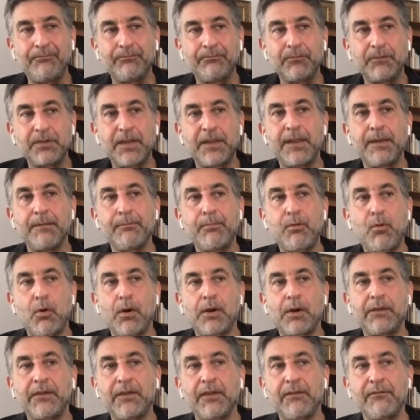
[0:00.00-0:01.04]

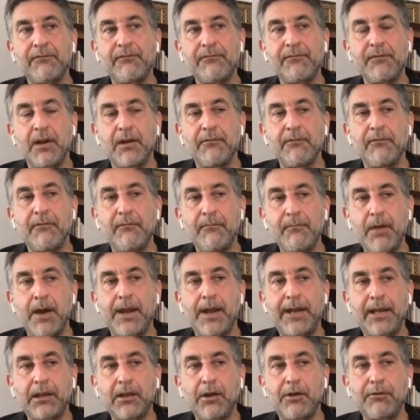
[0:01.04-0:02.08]
importance of
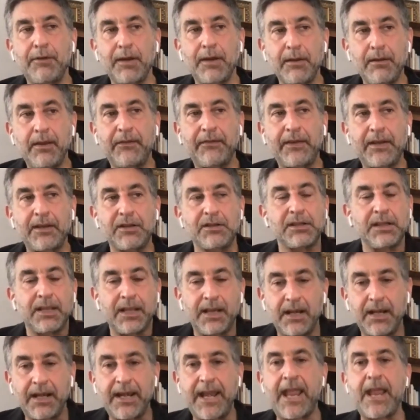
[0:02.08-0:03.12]
money laundering. Essentially,
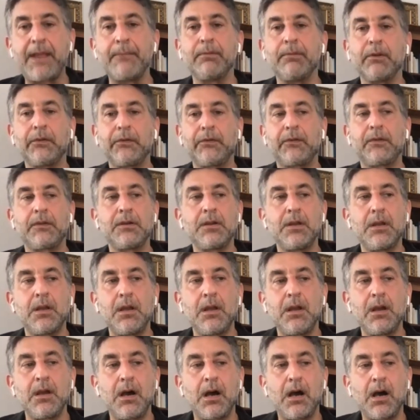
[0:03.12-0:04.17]
it enables
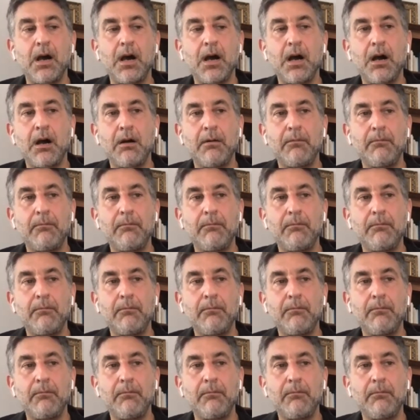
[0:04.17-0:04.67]
a